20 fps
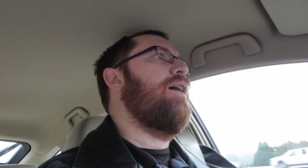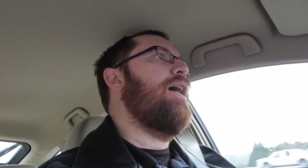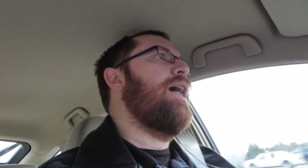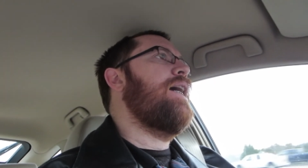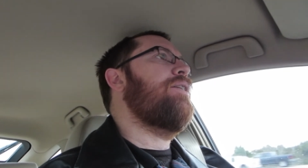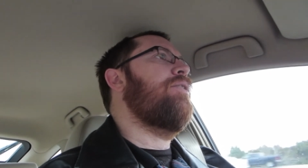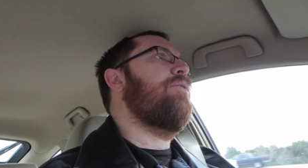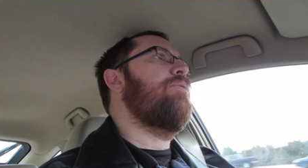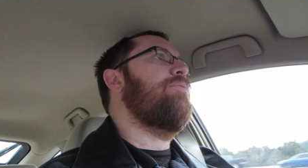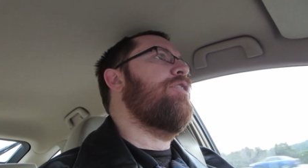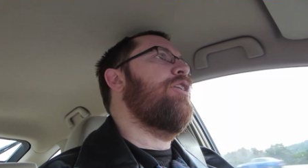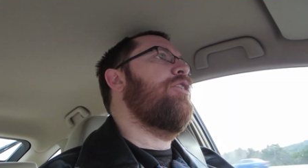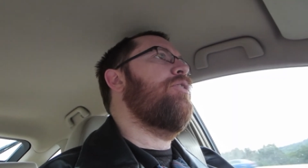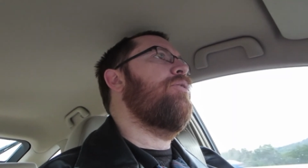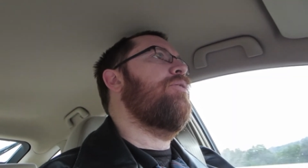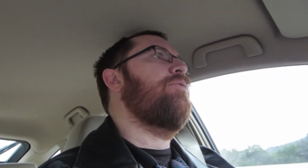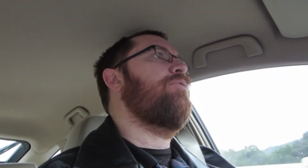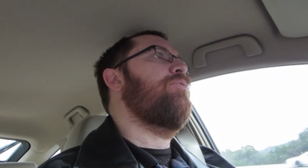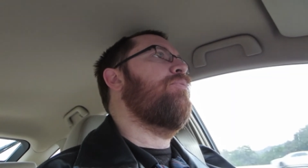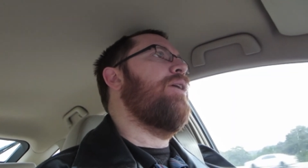I don't
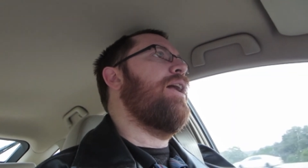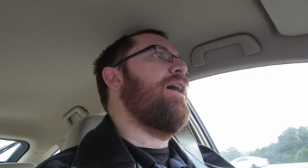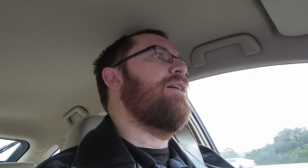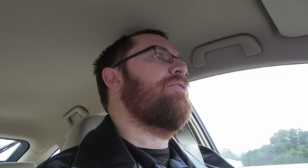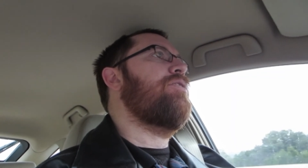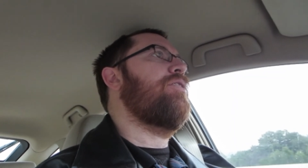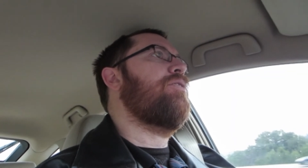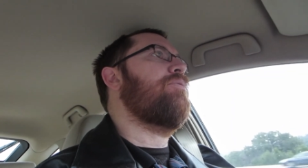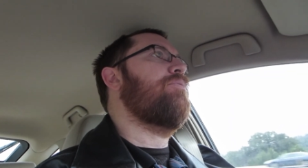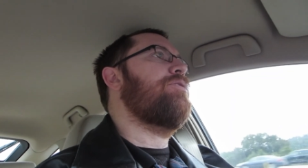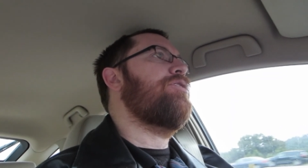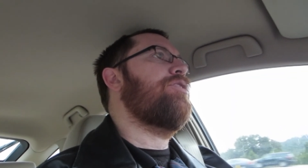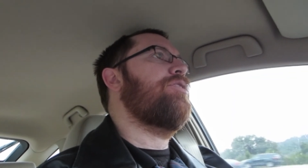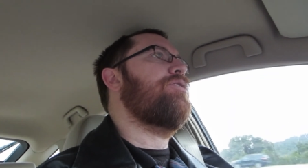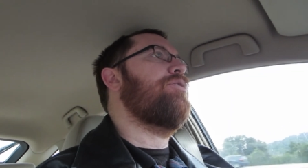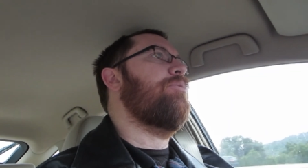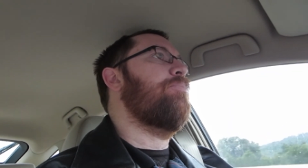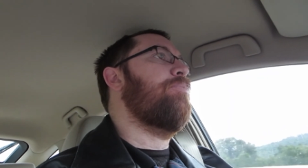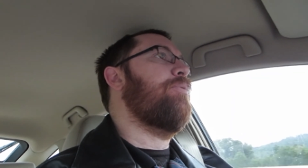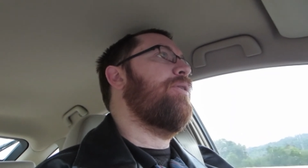know if what I took was
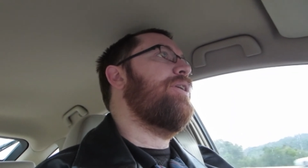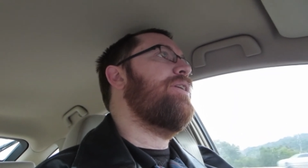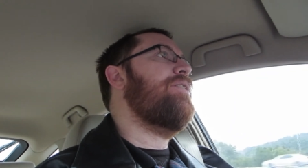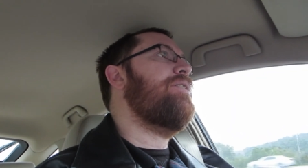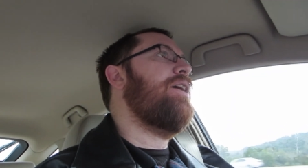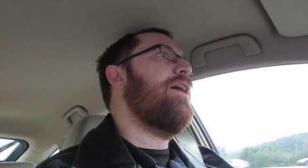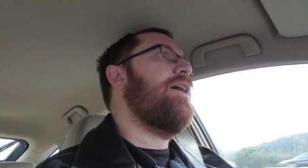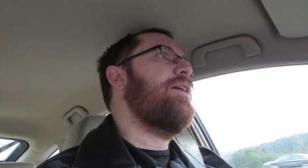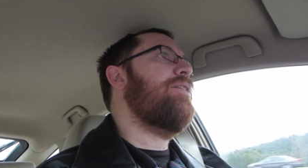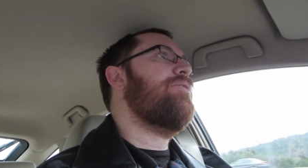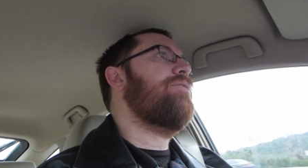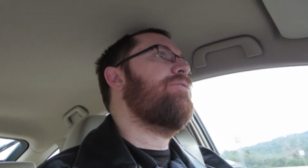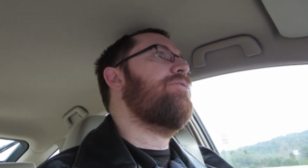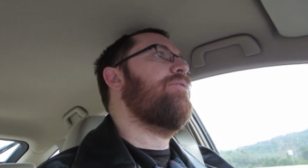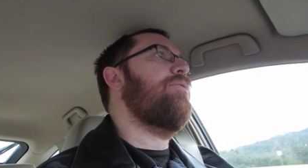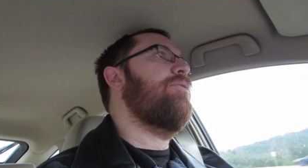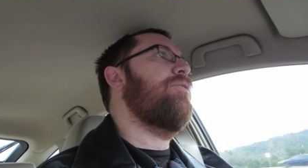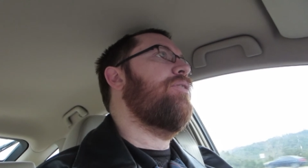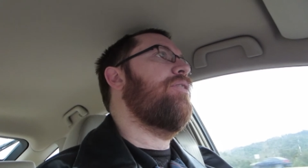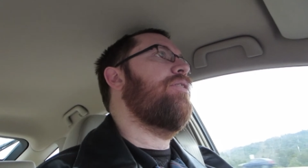just a pre-test
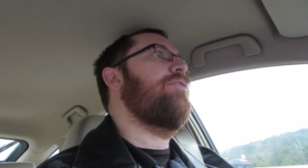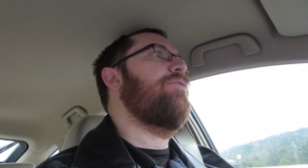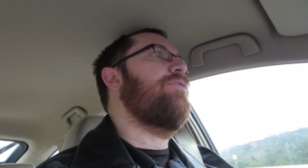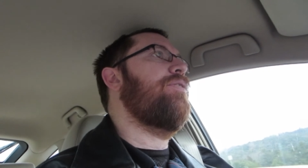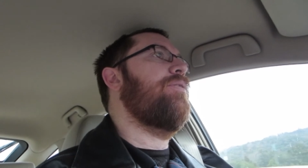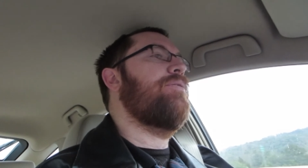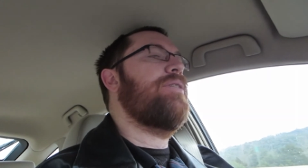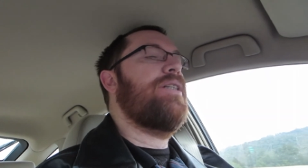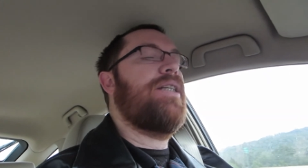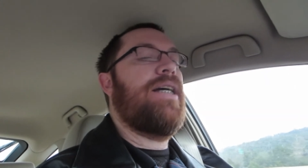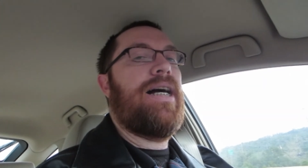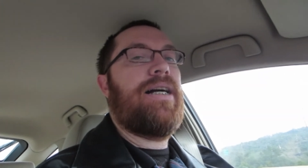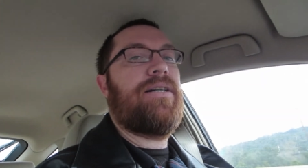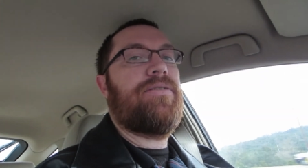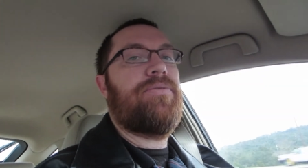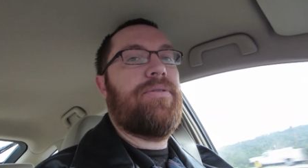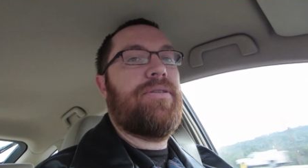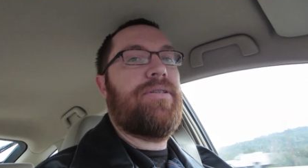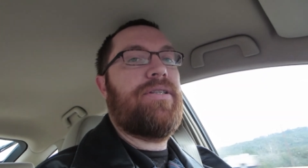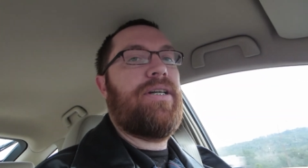or if it was the
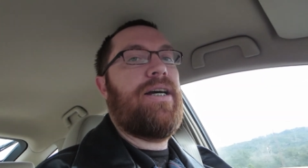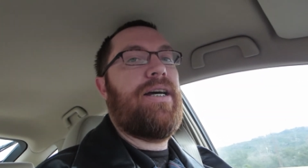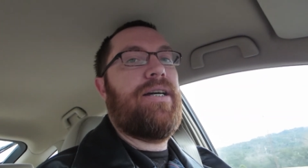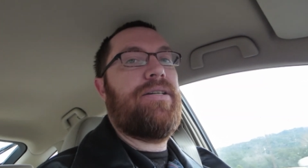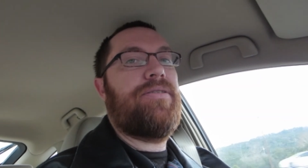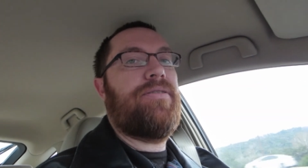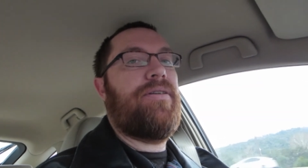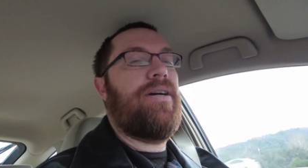actual test.